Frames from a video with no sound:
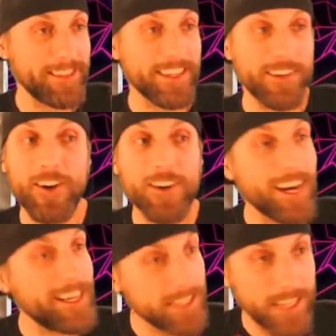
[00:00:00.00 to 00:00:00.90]
and all
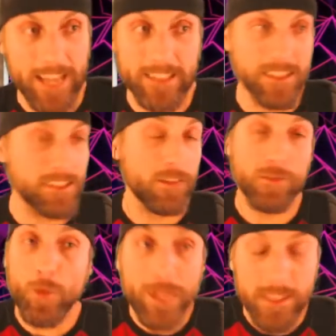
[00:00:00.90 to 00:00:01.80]
kinds of nasty stuff.
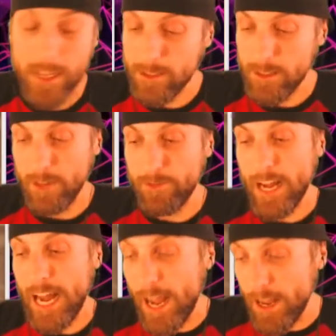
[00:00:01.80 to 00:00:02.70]
Don't eat that stuff.
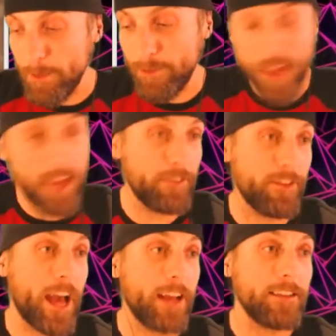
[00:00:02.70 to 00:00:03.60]
I am a fan of
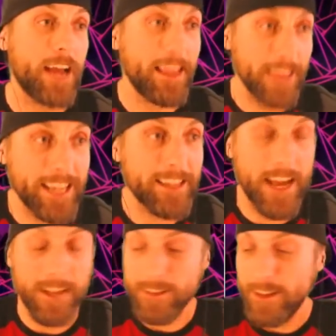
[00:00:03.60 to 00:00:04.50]
that. I like
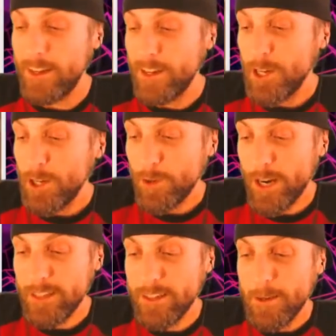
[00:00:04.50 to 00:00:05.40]
that.
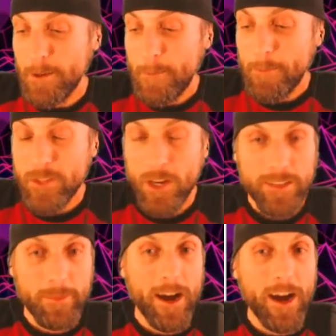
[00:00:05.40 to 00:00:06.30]
Right. Talks
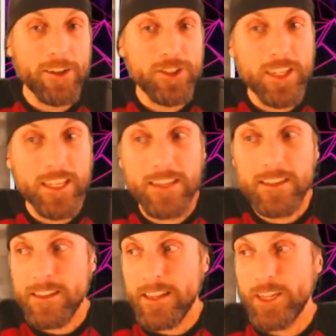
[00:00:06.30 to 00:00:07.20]
about how you should
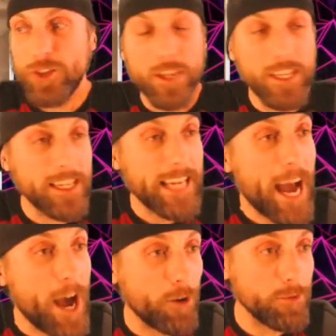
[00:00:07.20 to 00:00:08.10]
eat, like, you could eat
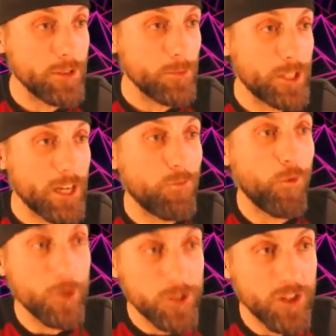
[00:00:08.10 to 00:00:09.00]
cows, which have
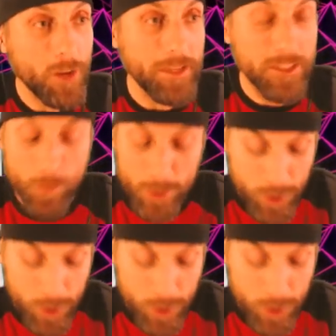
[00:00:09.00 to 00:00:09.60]
four stomachs, which